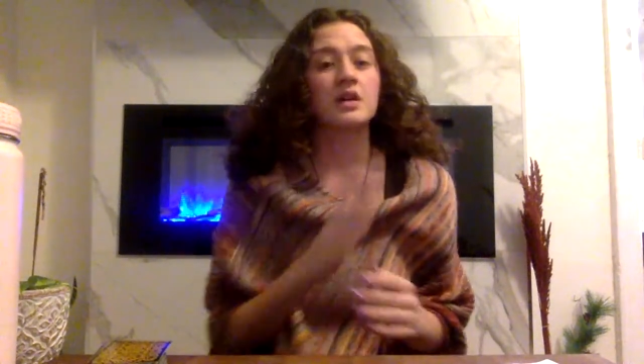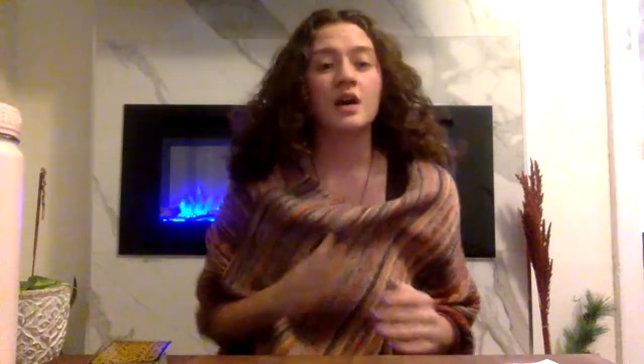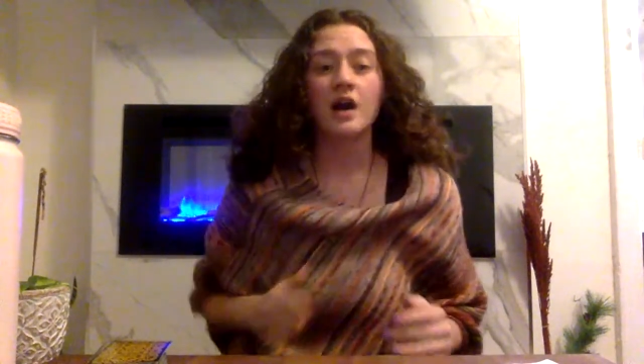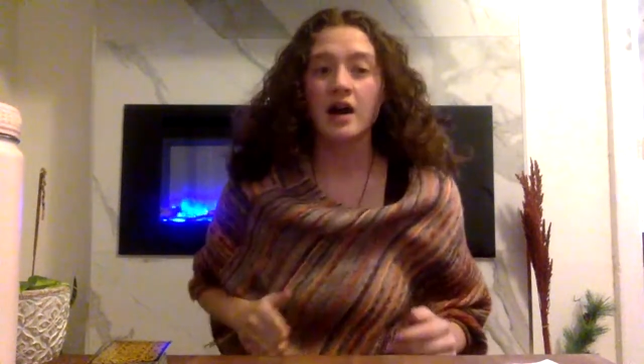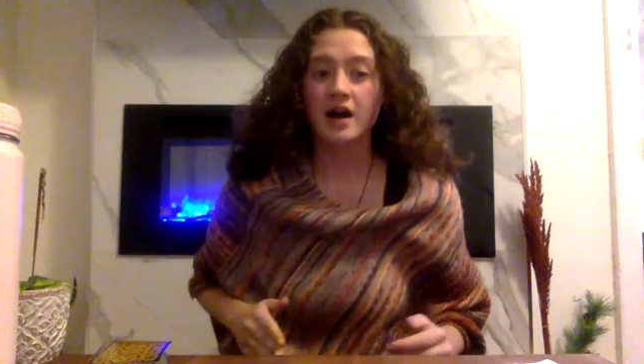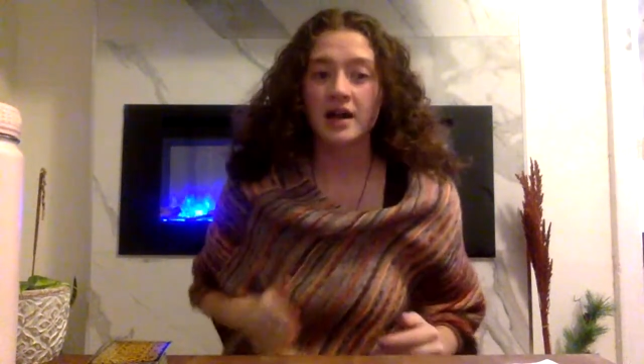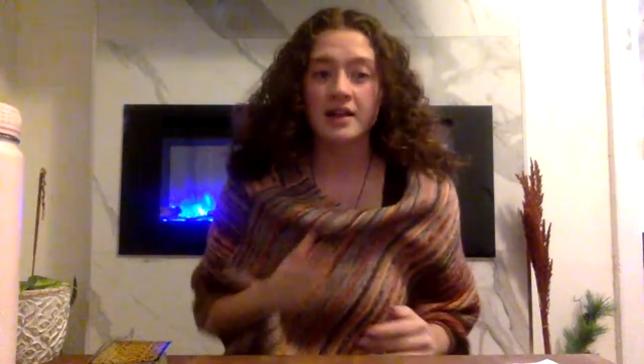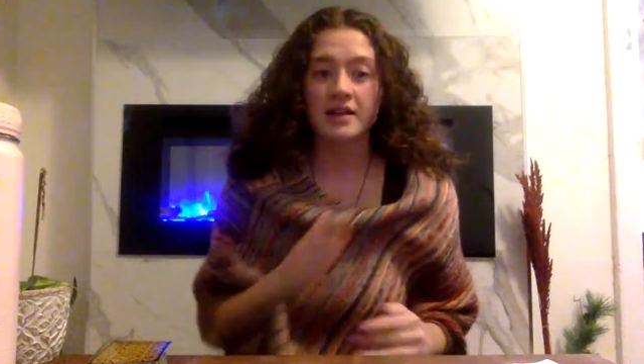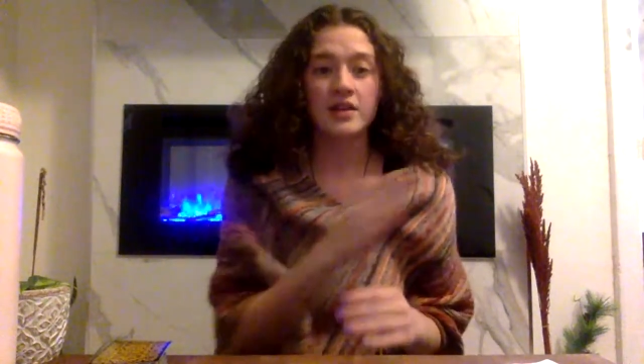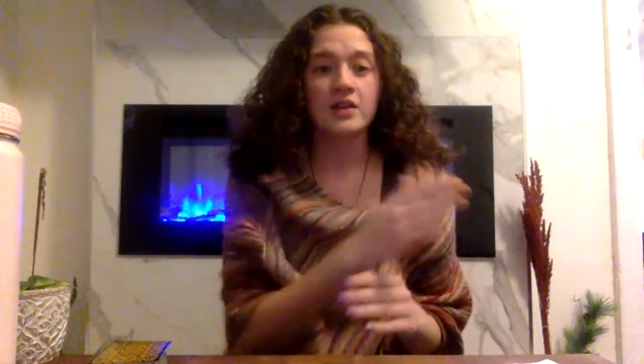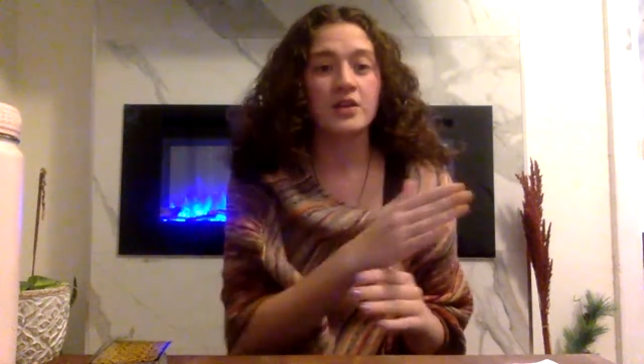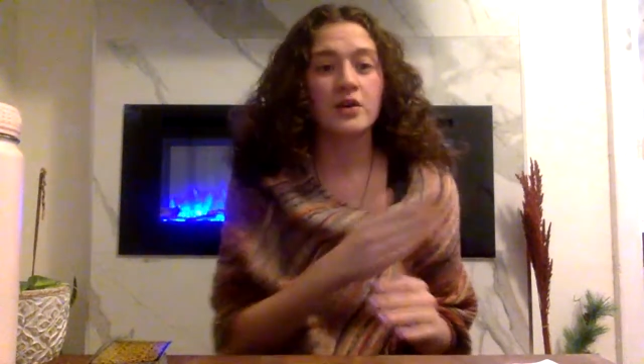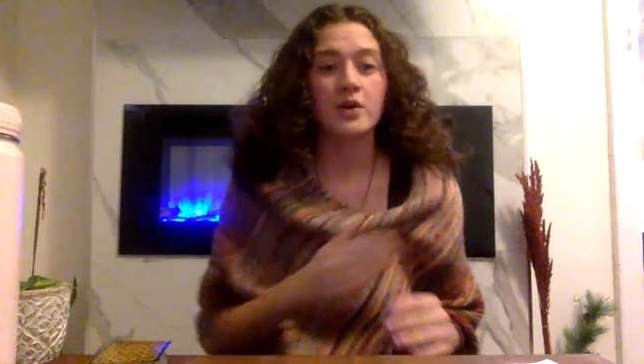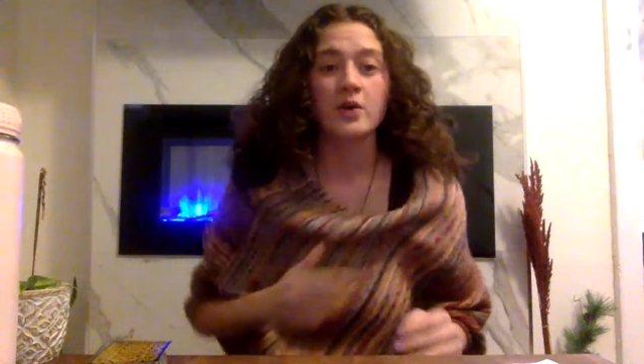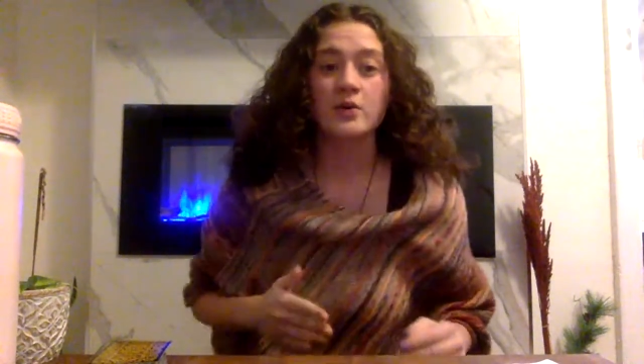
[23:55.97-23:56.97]
Cut
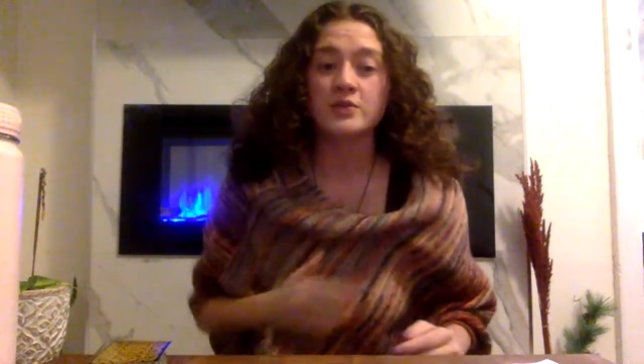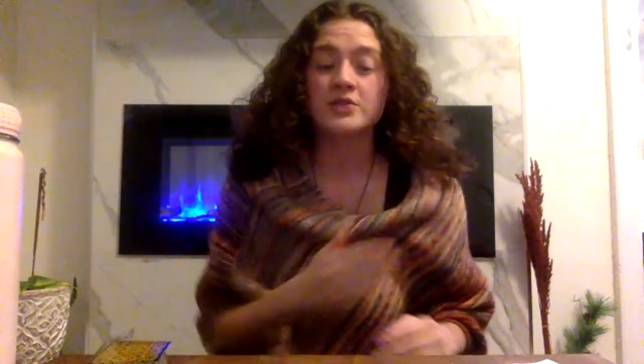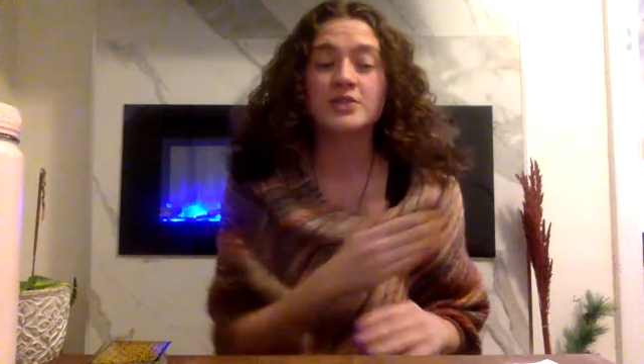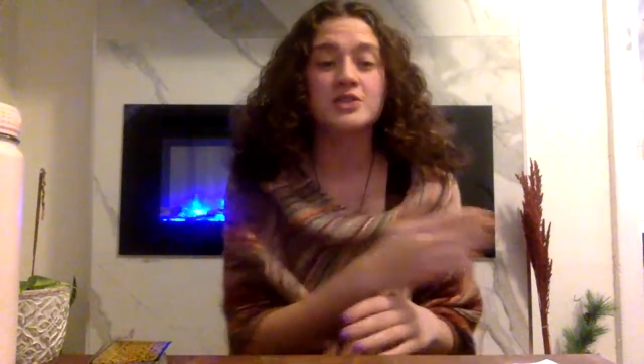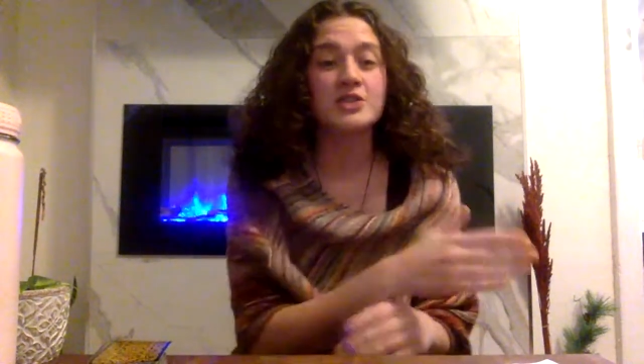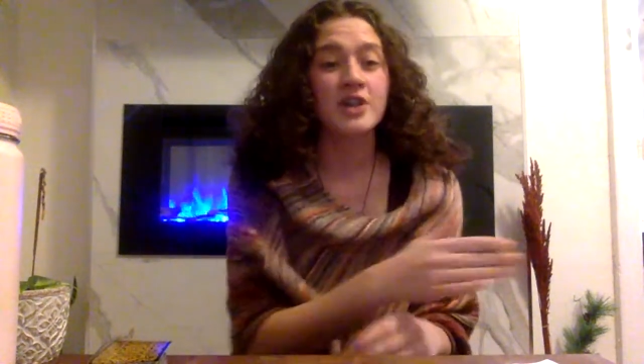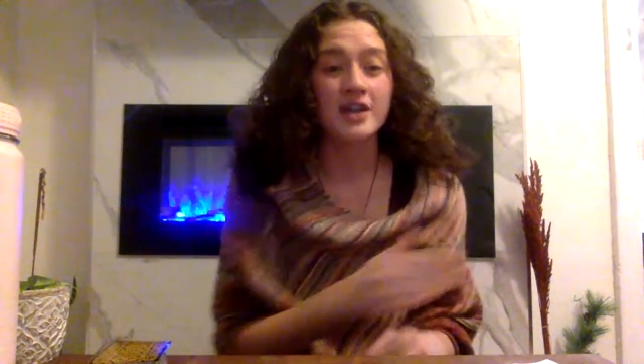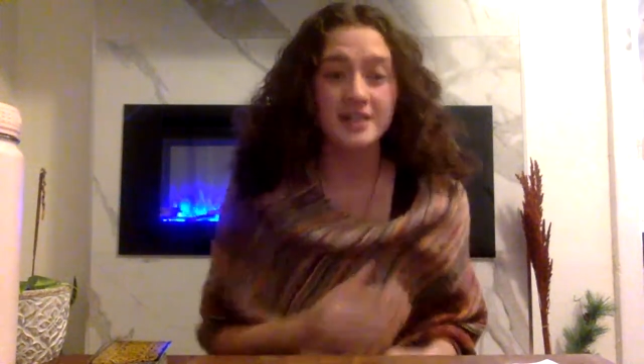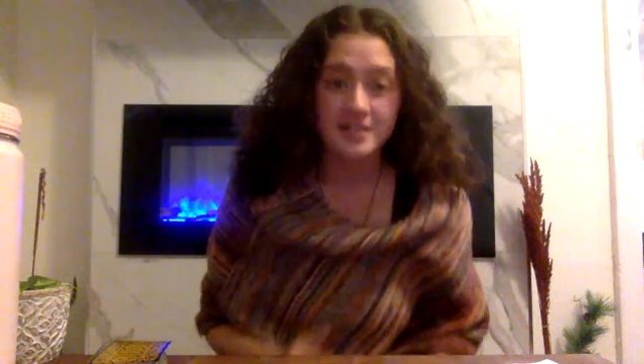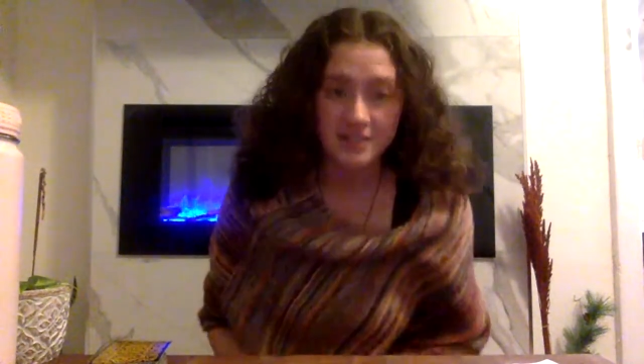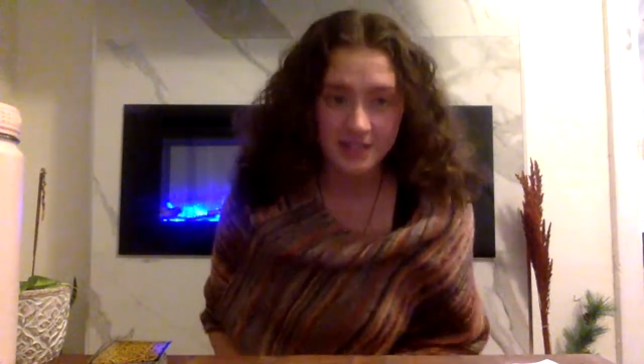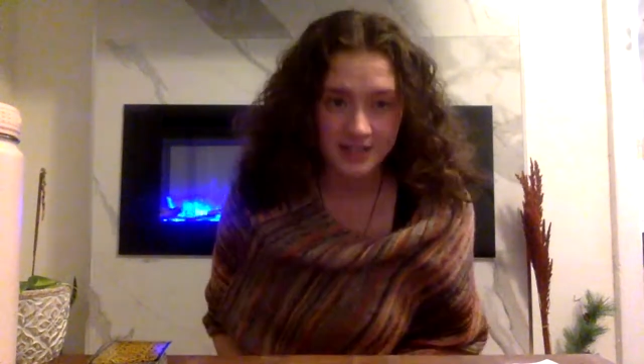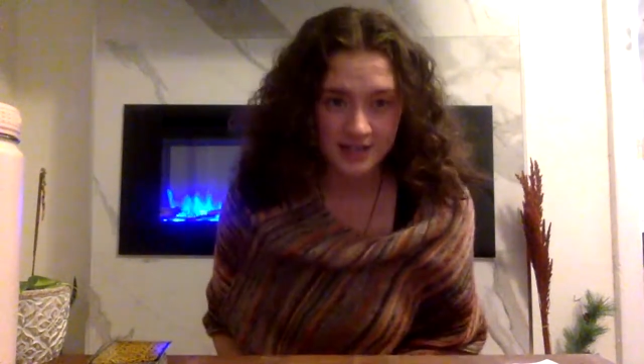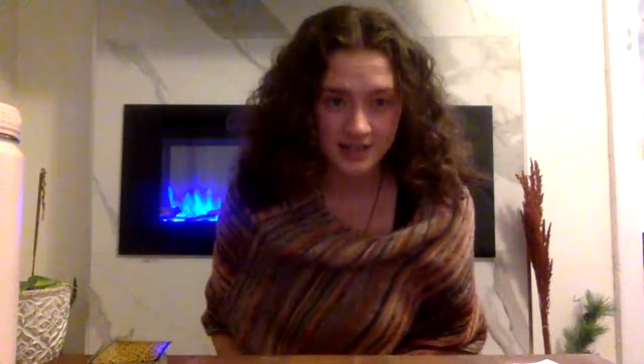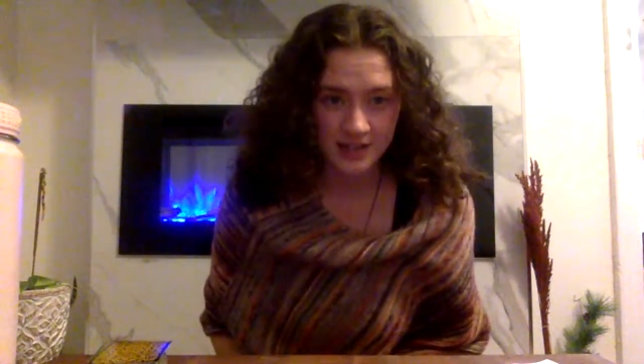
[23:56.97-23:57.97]
those
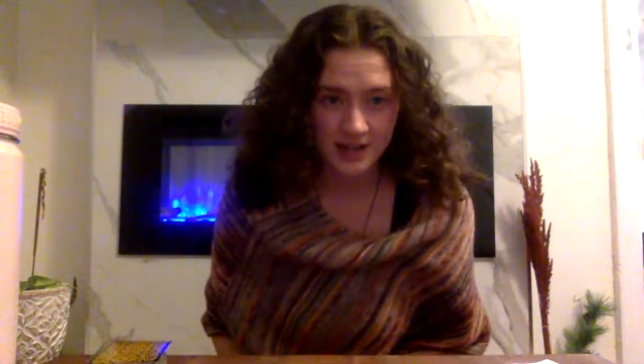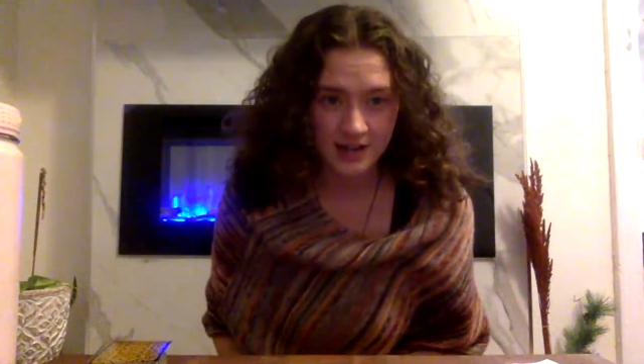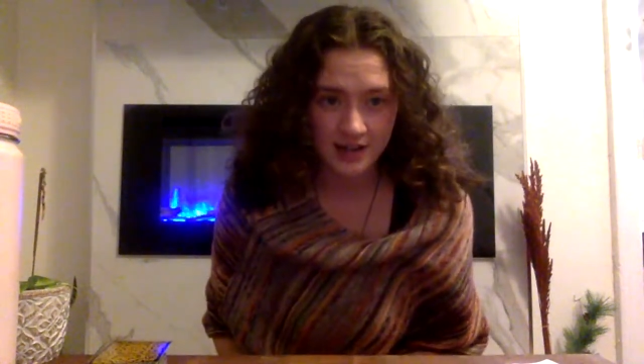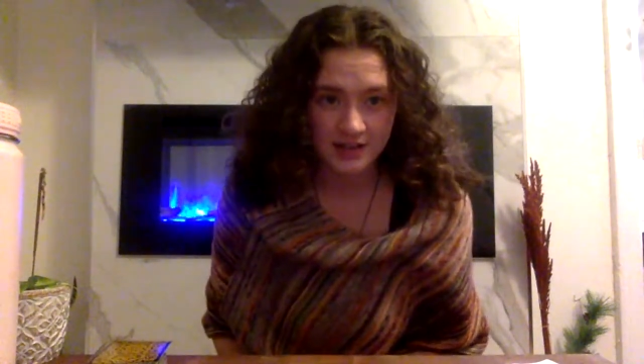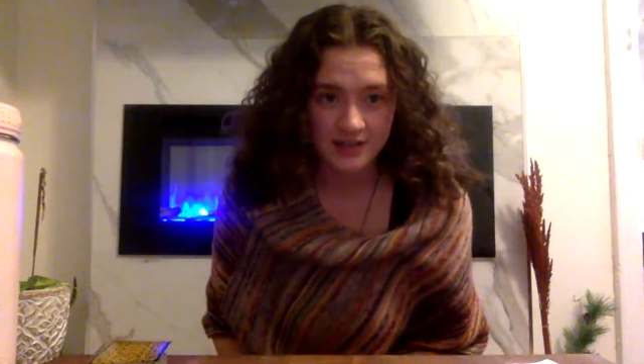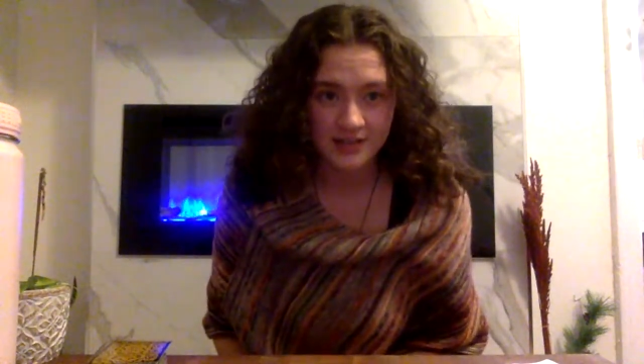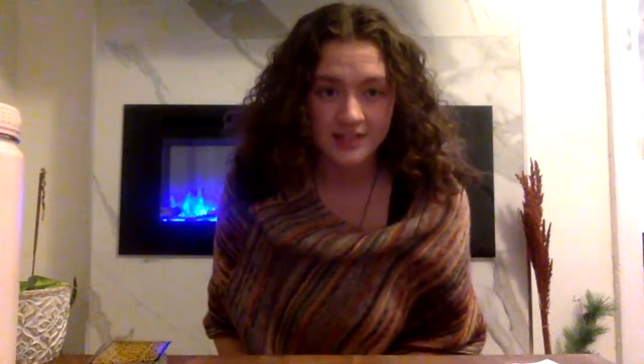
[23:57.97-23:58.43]
justice lines.